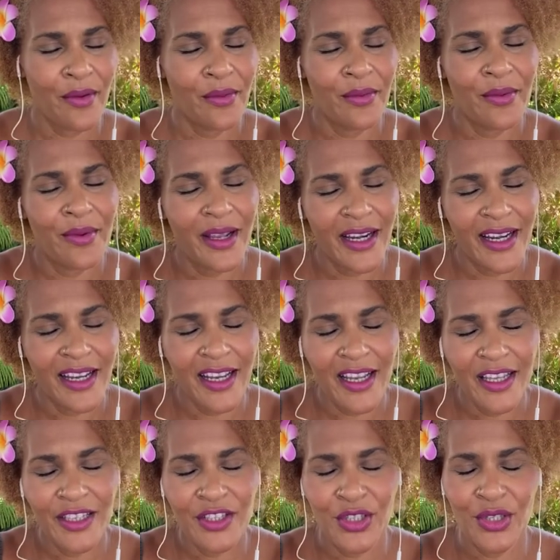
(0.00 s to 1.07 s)
ready
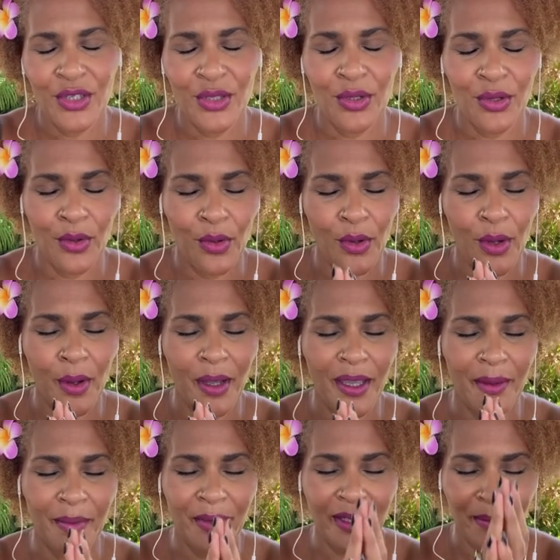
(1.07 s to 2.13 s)
to
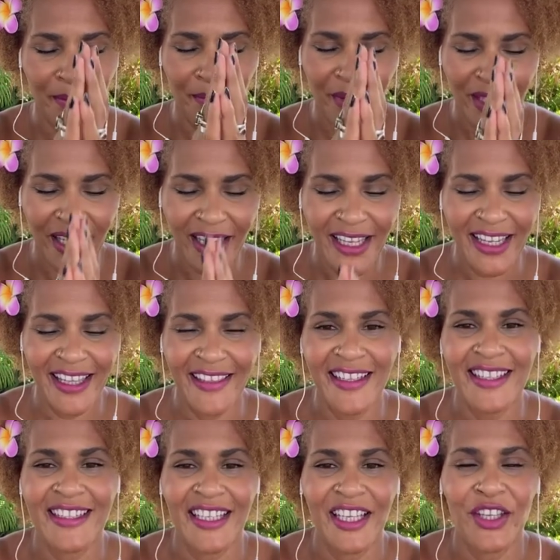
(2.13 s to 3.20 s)
be in this
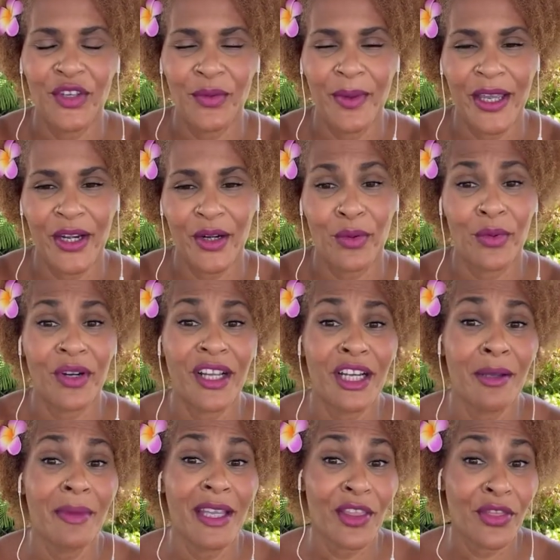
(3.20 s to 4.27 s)
incubator. We're going to
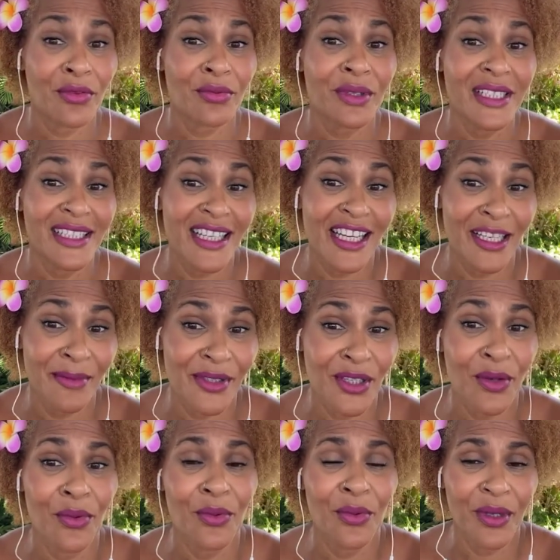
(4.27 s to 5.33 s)
meet 3 times
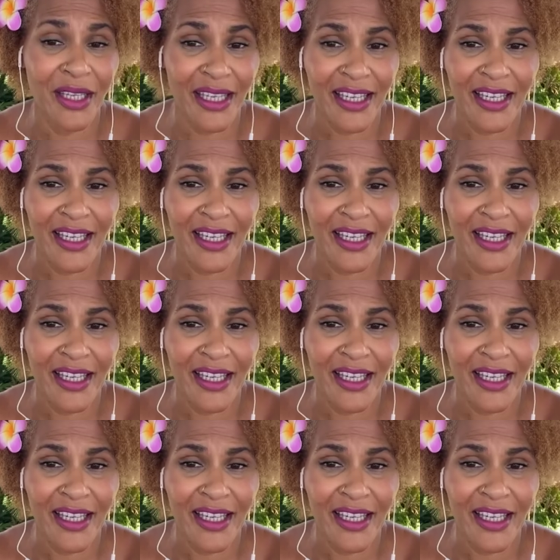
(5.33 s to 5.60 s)
a week.